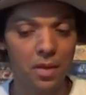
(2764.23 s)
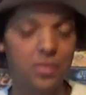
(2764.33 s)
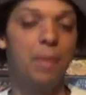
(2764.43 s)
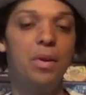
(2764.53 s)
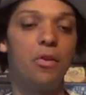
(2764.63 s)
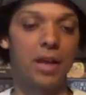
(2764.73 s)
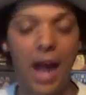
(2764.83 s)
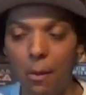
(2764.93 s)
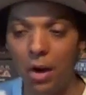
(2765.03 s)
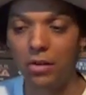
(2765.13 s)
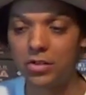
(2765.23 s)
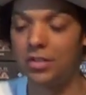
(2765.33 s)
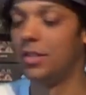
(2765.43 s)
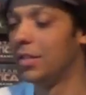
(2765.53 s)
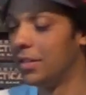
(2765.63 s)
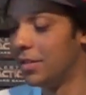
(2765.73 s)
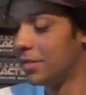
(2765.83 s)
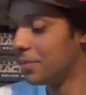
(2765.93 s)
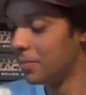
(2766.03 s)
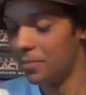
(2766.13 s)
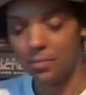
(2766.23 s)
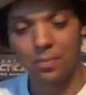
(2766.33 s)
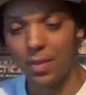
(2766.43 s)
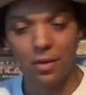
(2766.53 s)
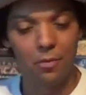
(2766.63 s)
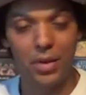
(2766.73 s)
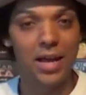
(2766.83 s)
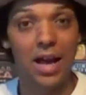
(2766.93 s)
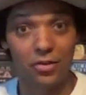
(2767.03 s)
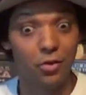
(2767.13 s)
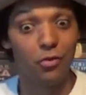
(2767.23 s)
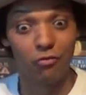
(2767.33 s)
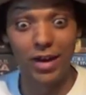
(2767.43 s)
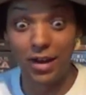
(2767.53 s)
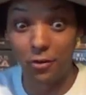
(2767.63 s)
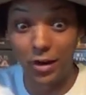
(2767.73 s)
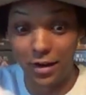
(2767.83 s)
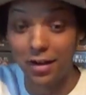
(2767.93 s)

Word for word: Just let me look and how much. But yeah, so it was really annoying.